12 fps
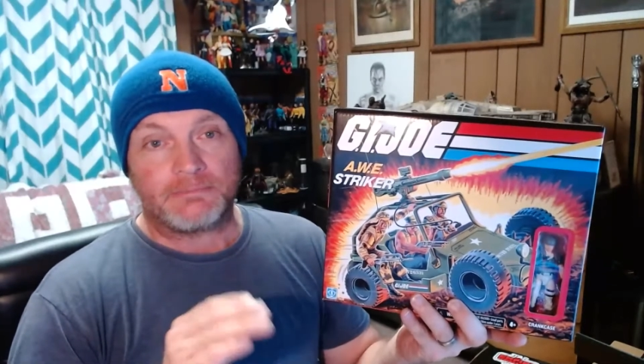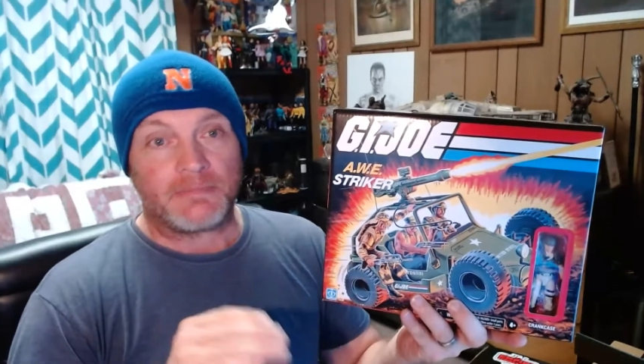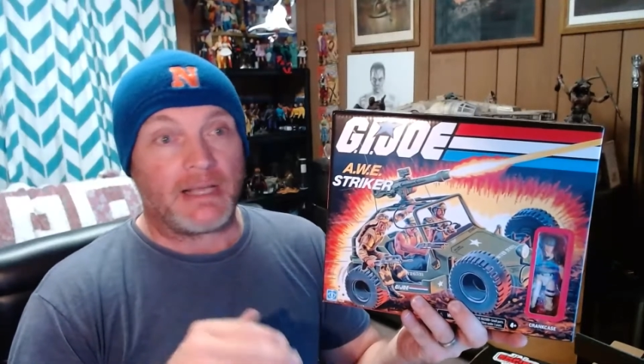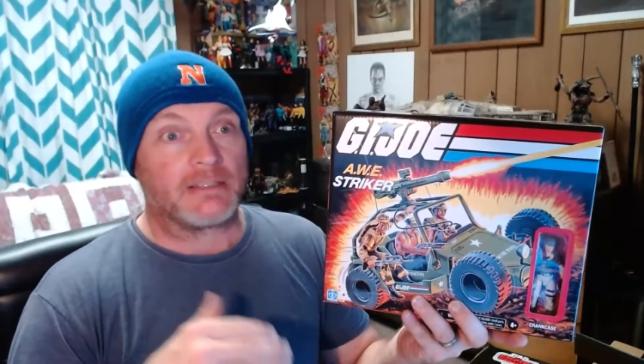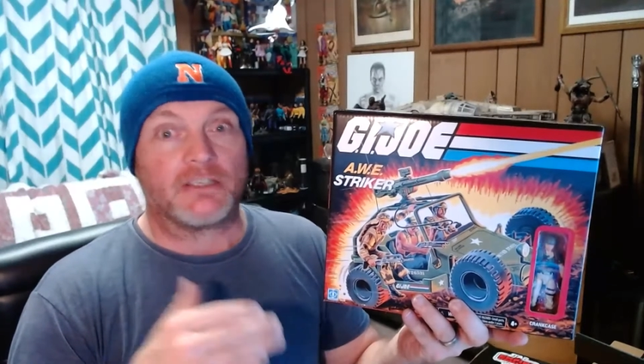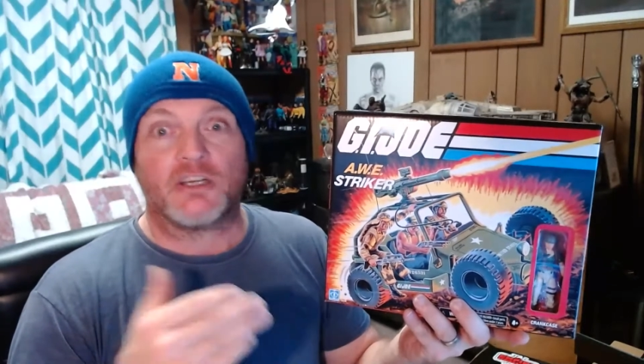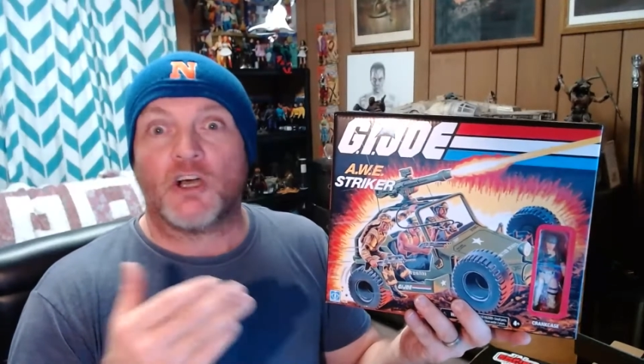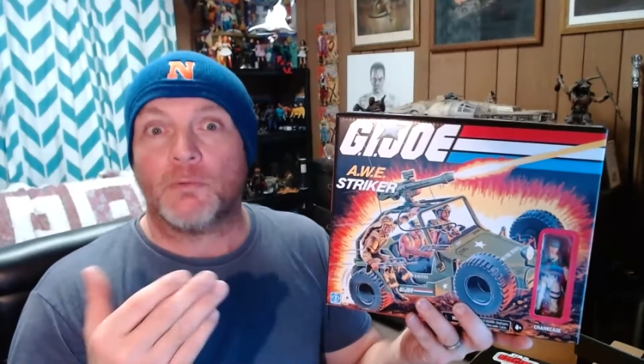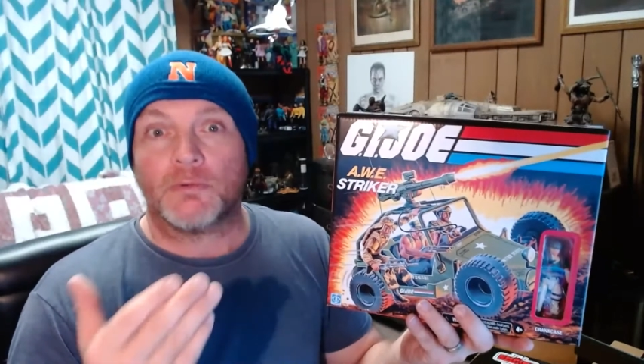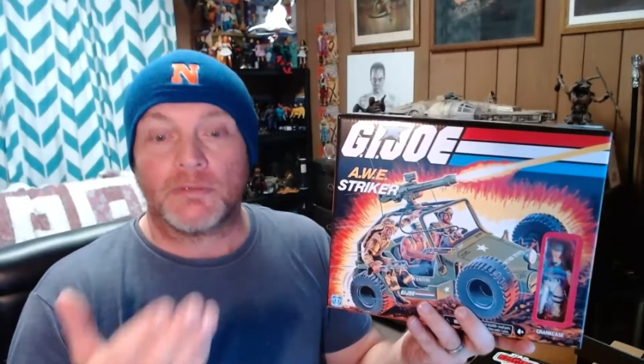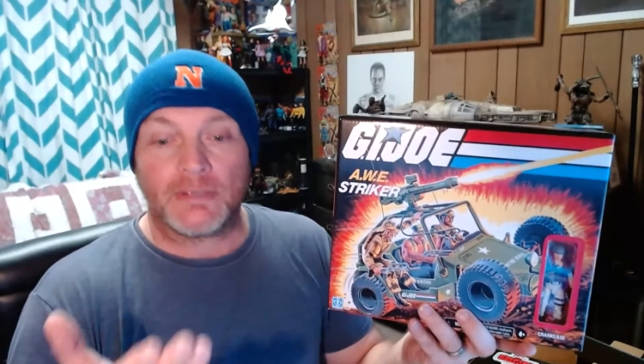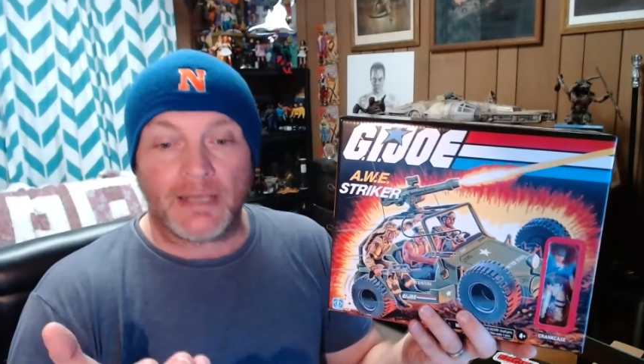like the
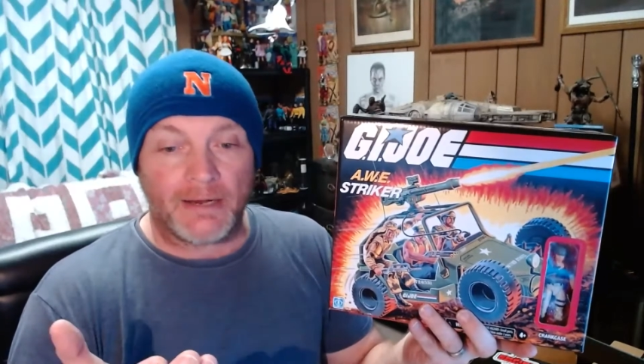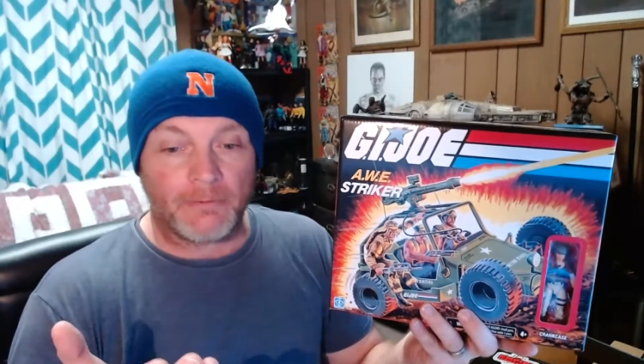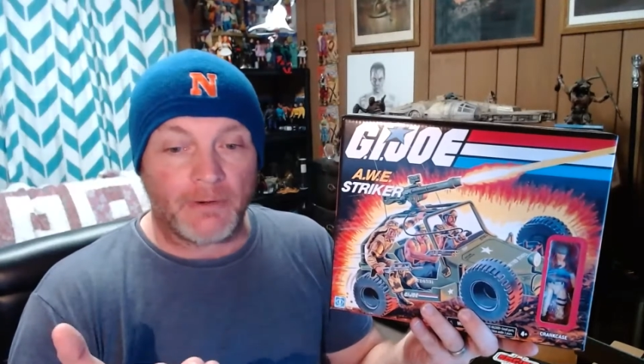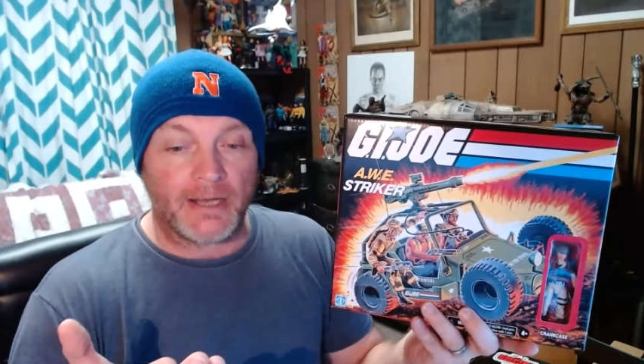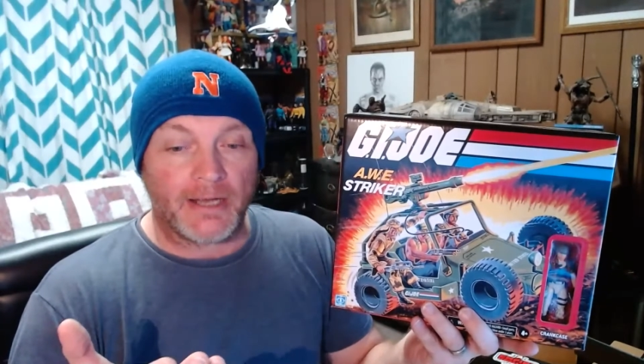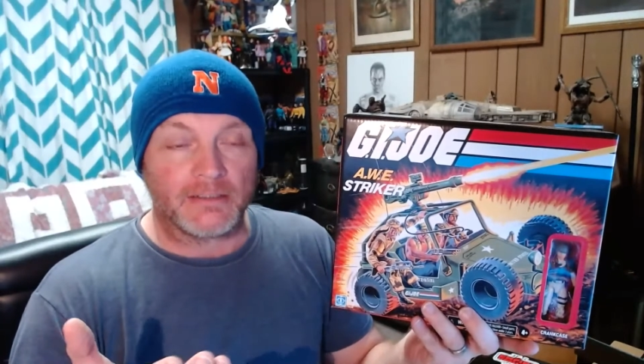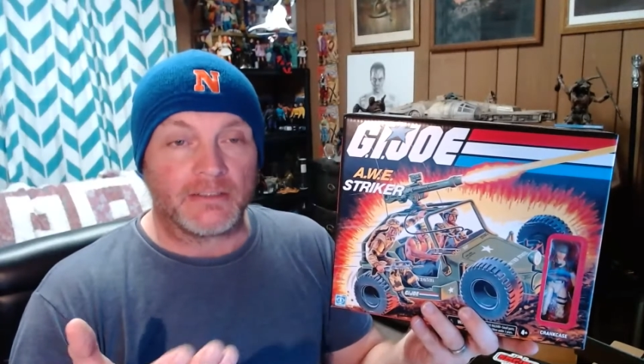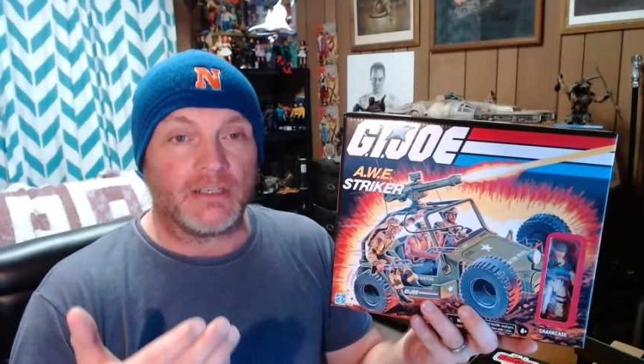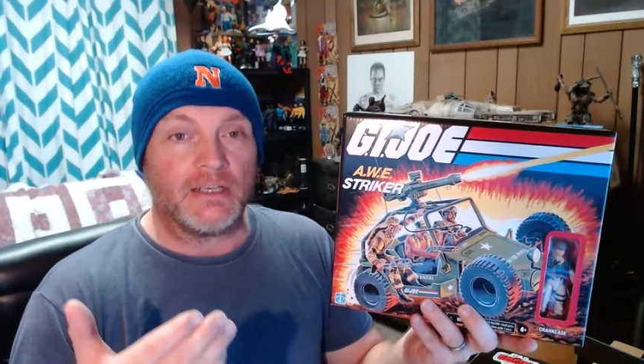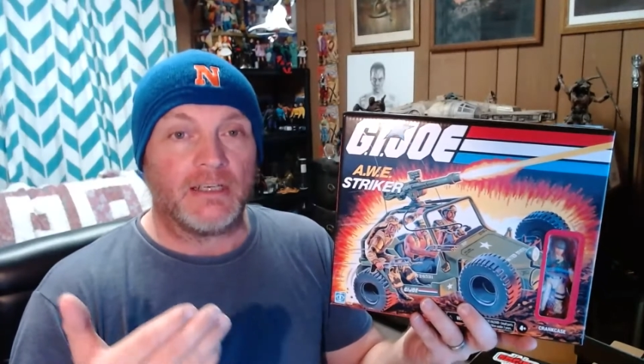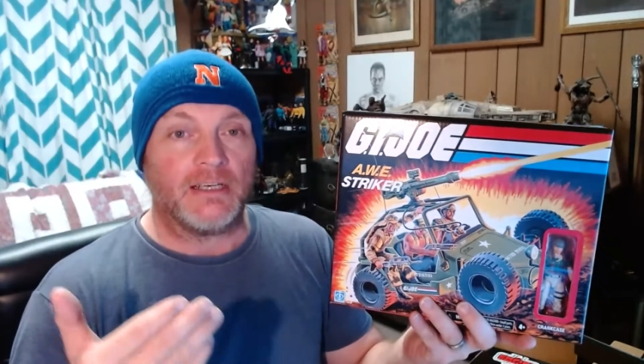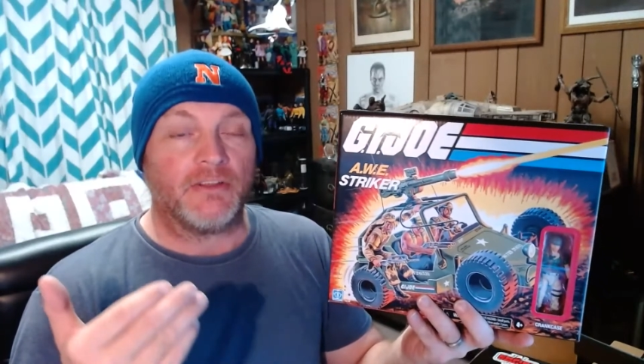Cobra Rattler,
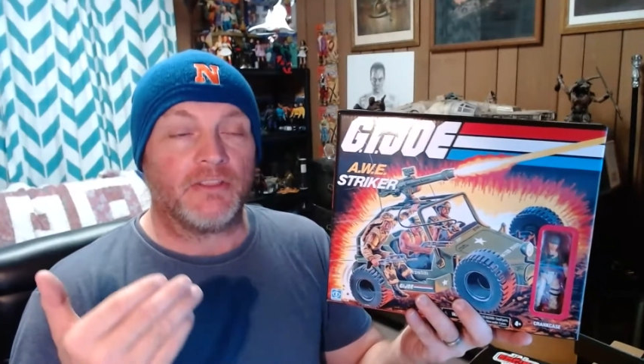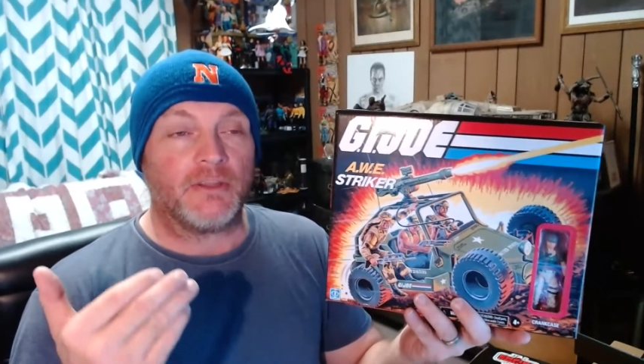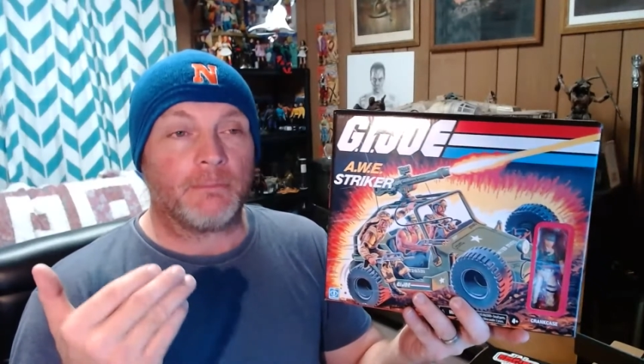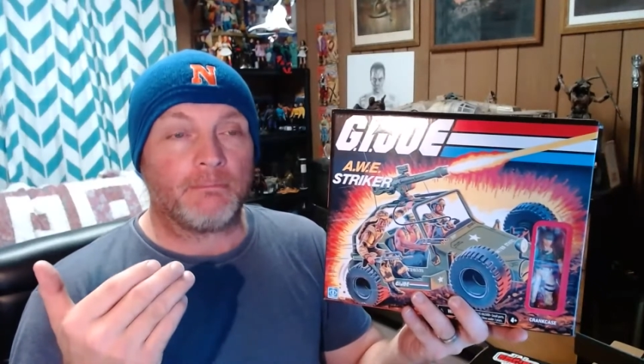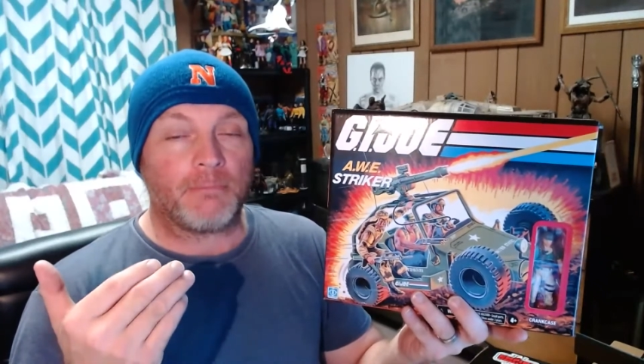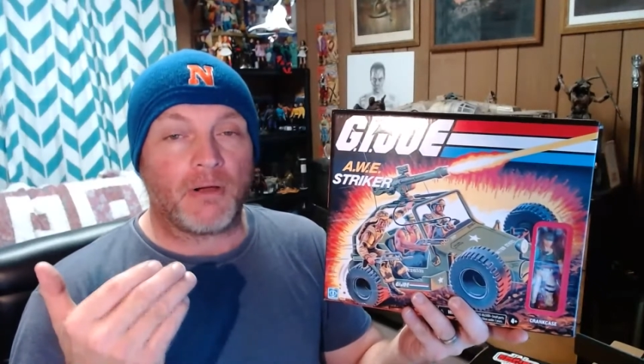the